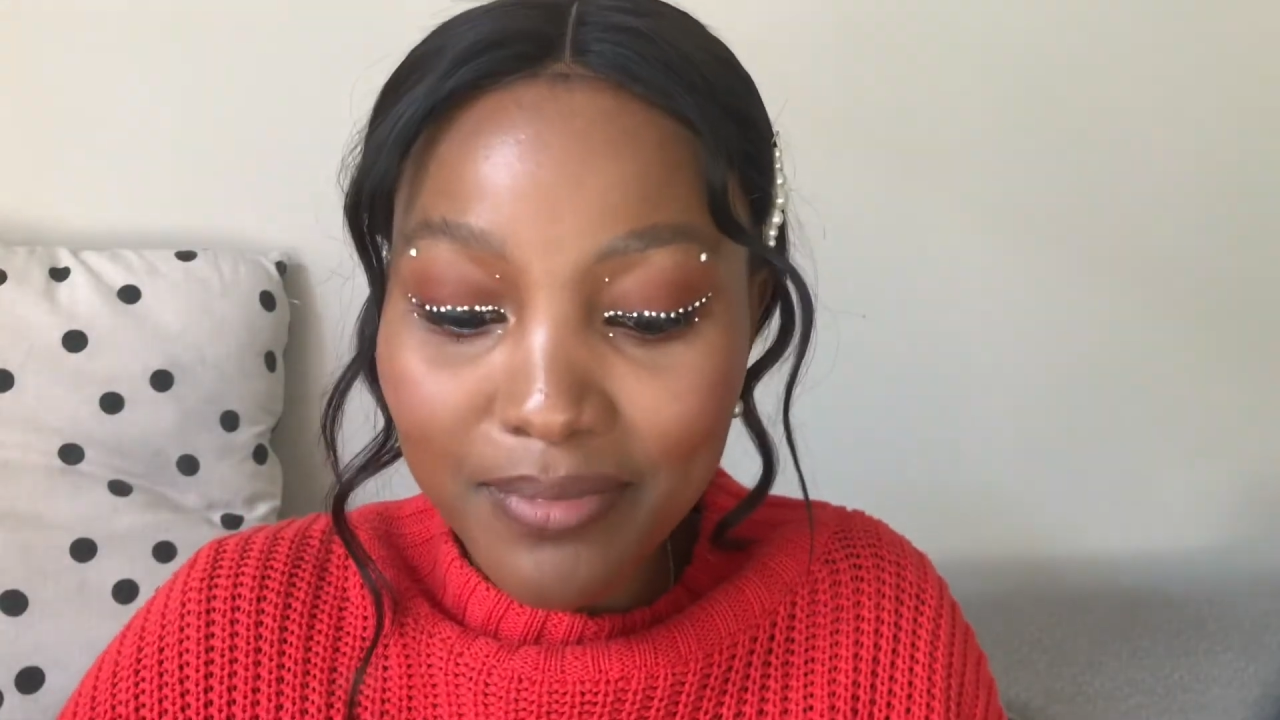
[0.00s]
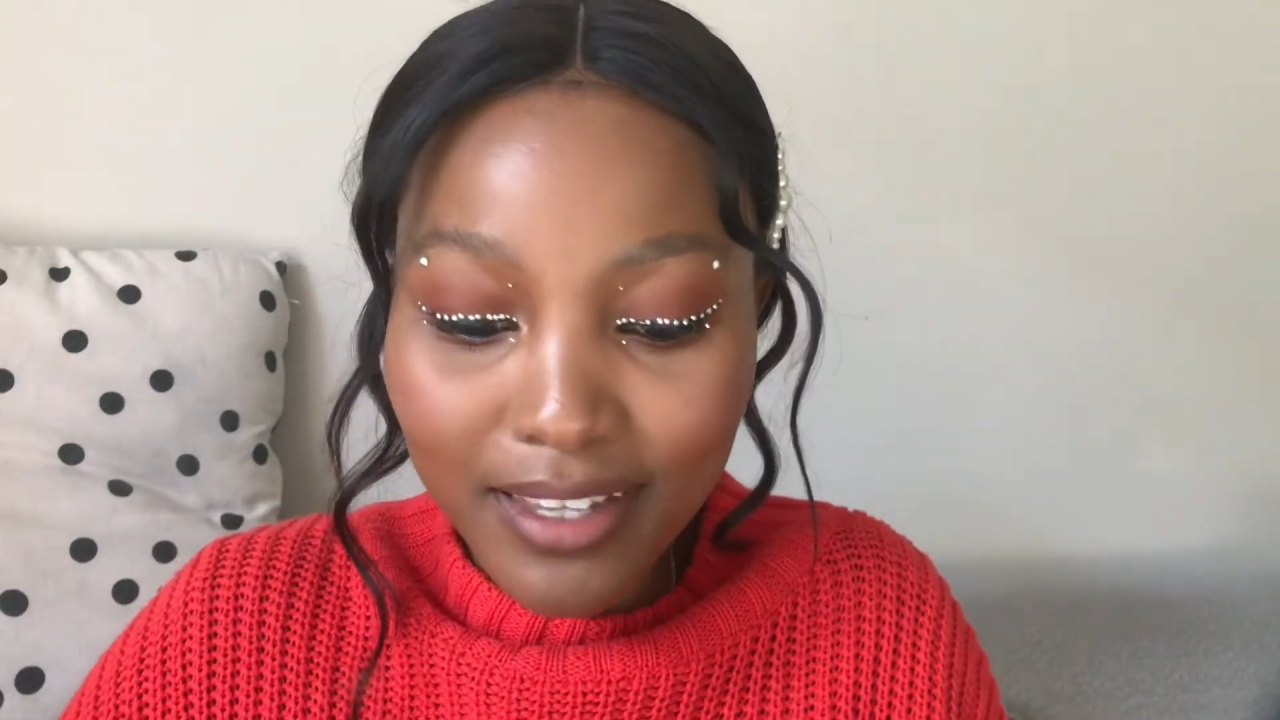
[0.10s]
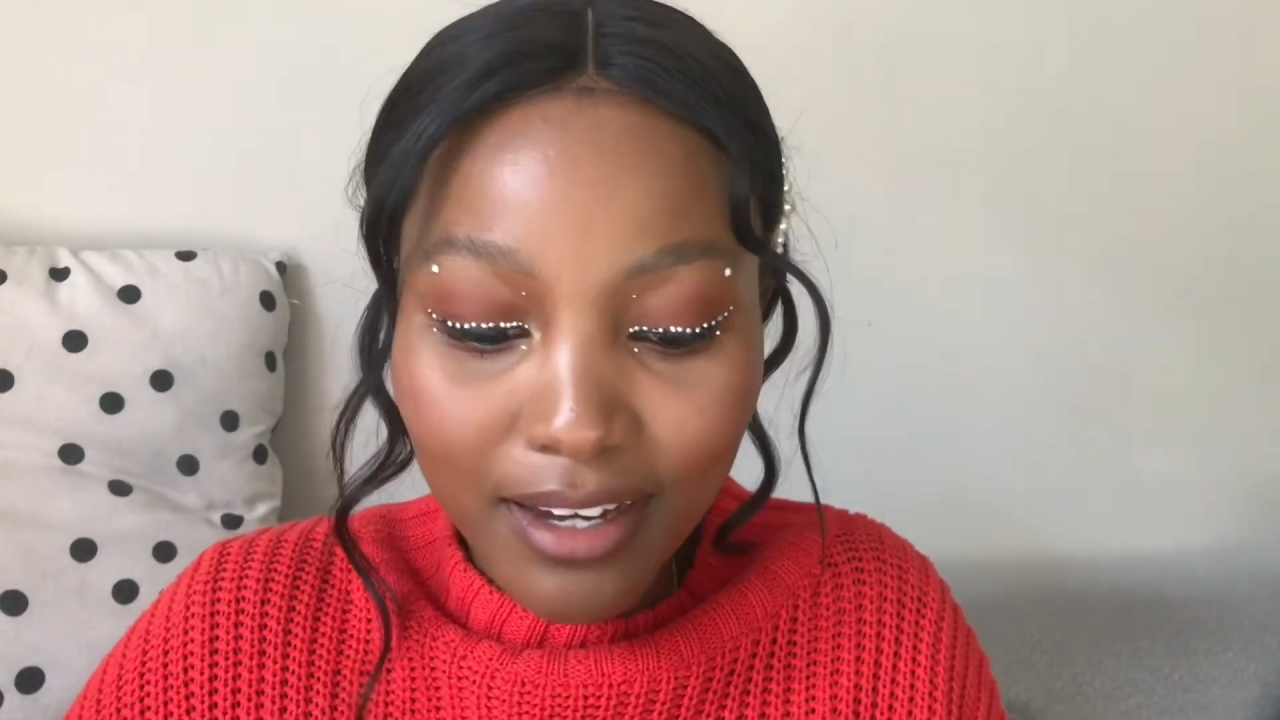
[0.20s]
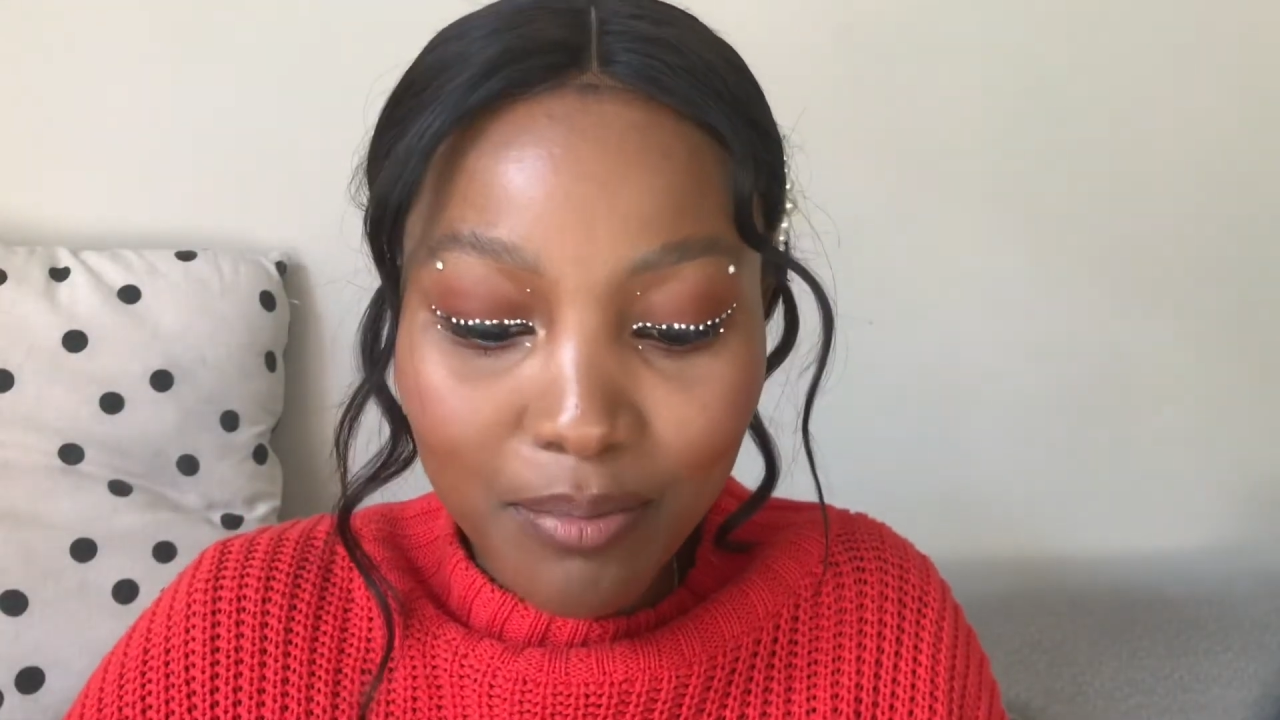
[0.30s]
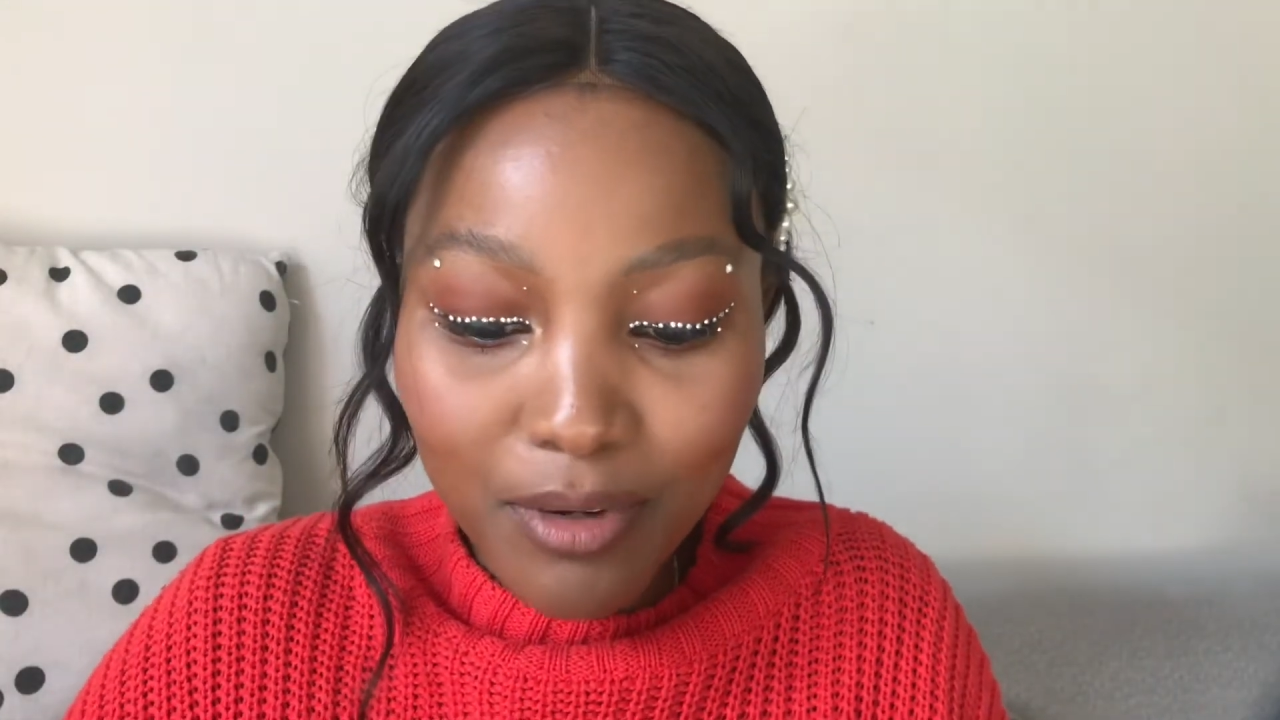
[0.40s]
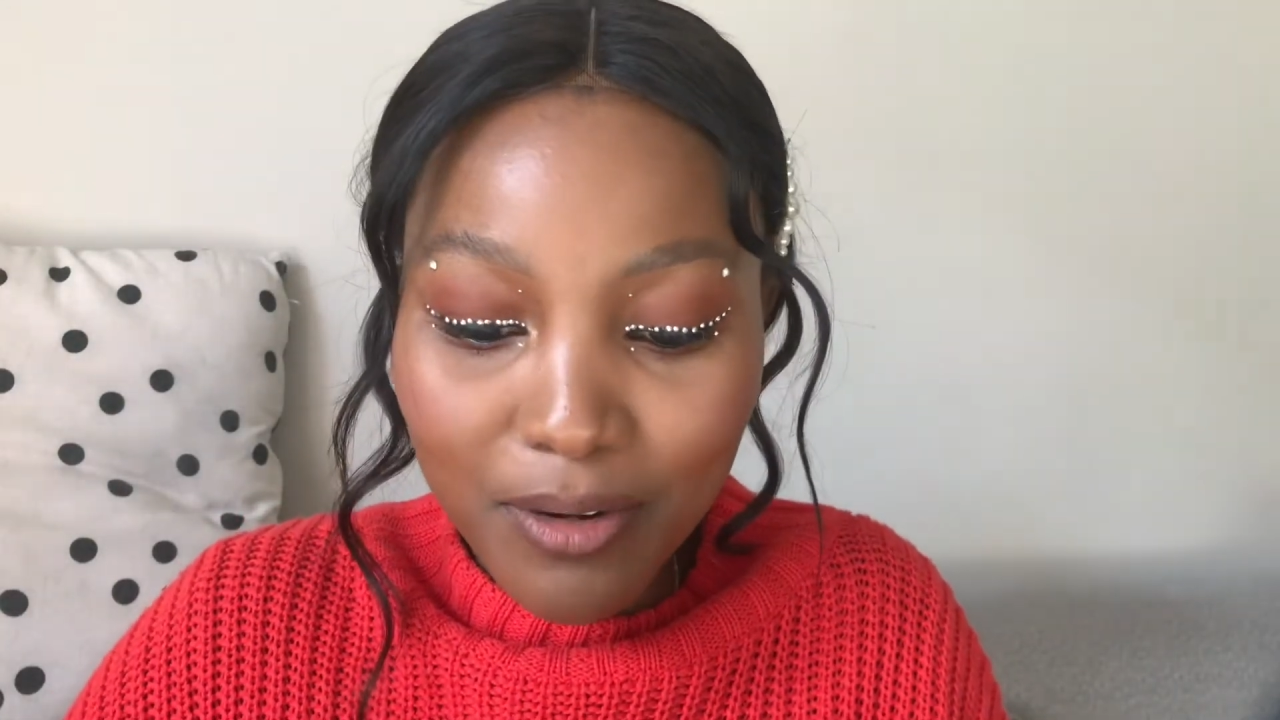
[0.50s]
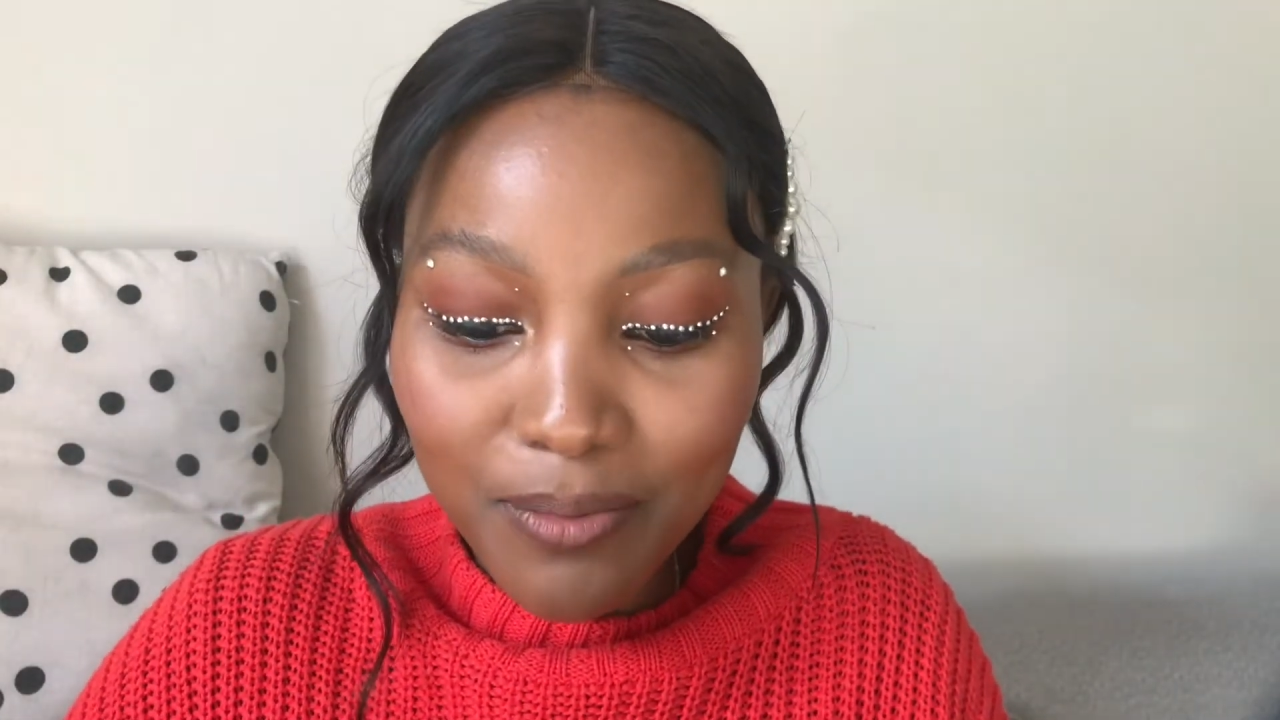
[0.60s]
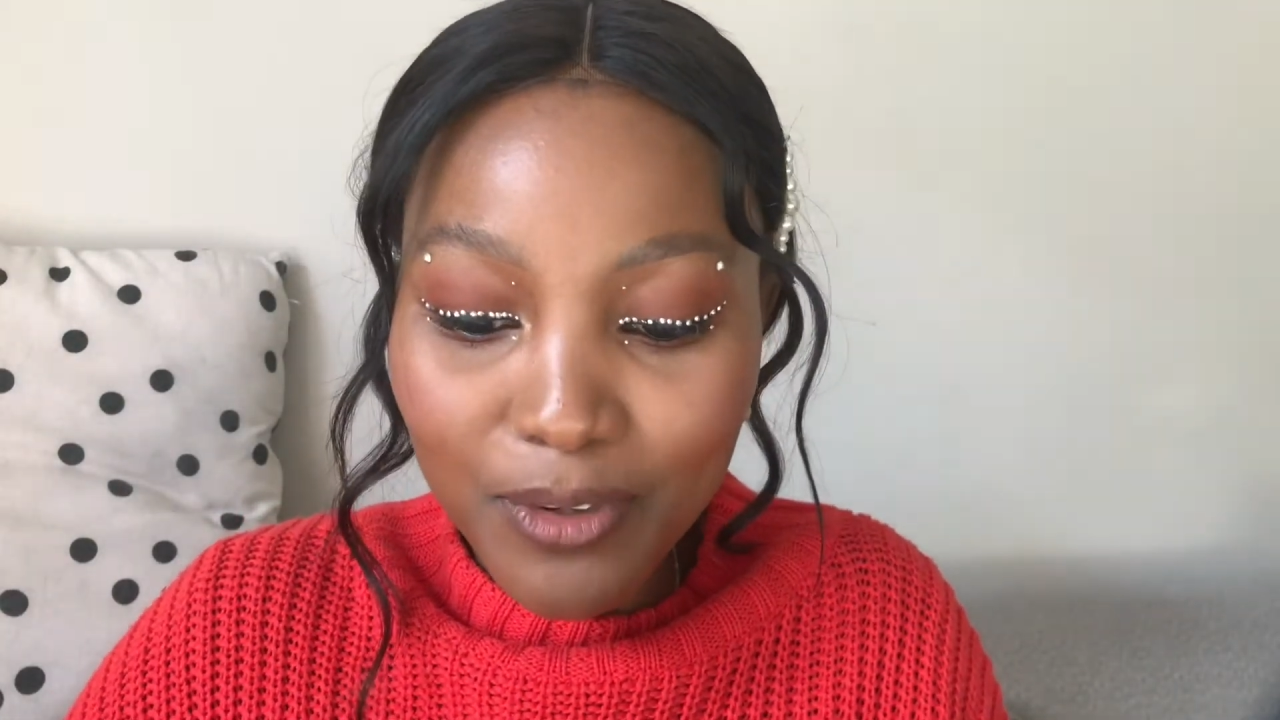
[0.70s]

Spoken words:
They are bomb.